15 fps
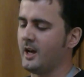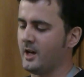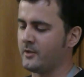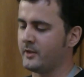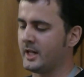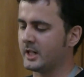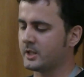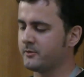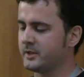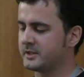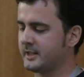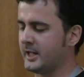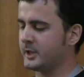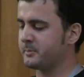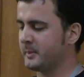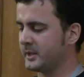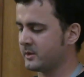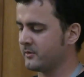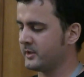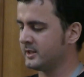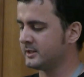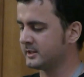and the activist aspect
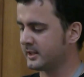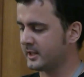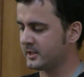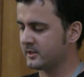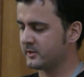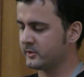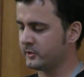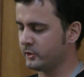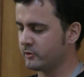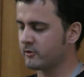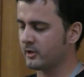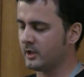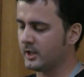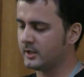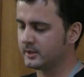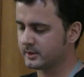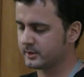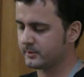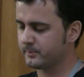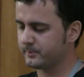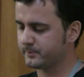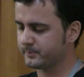of the insight is neutralized.